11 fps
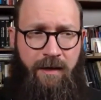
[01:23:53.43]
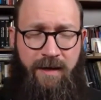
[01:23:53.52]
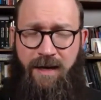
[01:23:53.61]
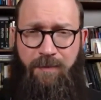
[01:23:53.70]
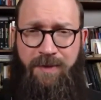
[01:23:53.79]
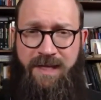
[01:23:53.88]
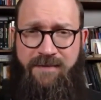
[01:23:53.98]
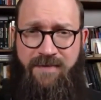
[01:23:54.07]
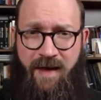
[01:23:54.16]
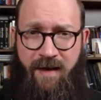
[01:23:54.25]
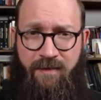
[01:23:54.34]
yeah, I don't
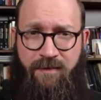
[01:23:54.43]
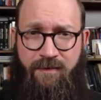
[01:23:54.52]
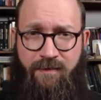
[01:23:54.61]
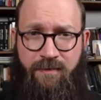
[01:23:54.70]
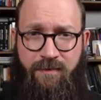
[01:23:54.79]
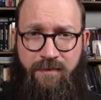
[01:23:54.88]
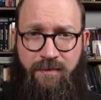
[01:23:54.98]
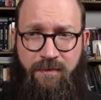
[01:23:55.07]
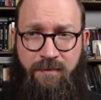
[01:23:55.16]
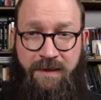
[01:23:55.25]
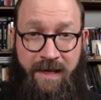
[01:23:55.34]
believe that,
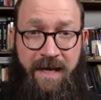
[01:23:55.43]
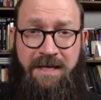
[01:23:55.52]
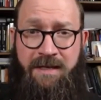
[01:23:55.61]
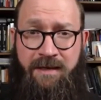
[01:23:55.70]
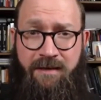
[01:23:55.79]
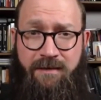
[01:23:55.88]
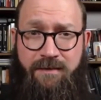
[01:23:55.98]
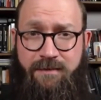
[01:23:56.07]
but that's neat.